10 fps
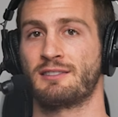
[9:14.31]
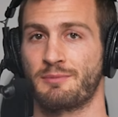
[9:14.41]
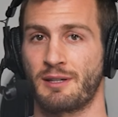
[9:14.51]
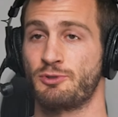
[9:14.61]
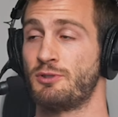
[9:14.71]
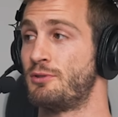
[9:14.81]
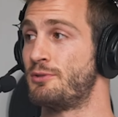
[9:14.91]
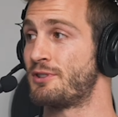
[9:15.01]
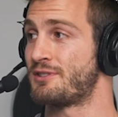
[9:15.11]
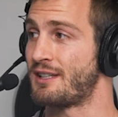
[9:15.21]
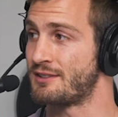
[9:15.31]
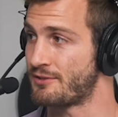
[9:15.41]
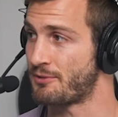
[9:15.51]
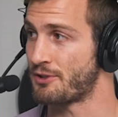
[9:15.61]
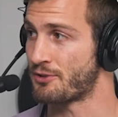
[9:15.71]
sometimes you lose a sense
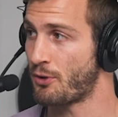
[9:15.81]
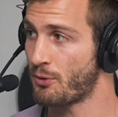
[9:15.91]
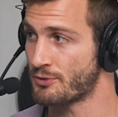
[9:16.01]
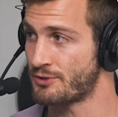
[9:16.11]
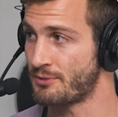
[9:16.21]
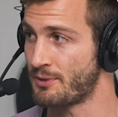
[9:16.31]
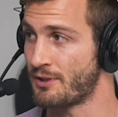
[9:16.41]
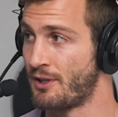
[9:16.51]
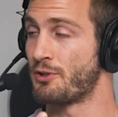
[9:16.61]
of what your core is doing,